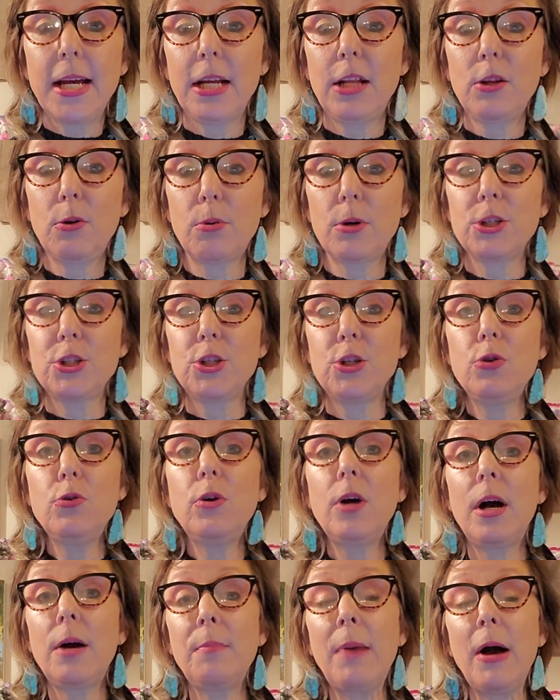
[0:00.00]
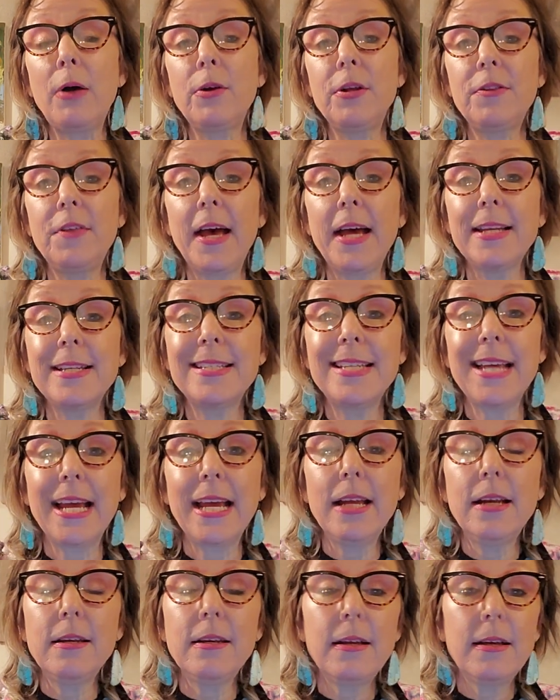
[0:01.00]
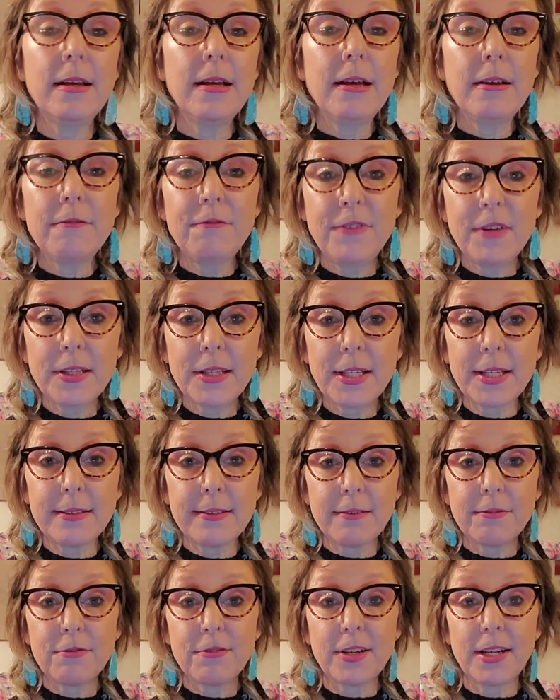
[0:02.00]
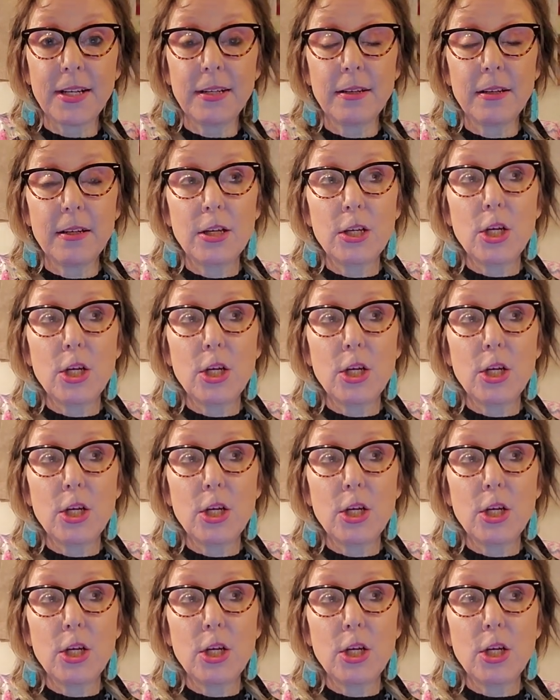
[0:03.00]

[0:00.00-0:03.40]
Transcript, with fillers: In other words, you come out of that date feeling different.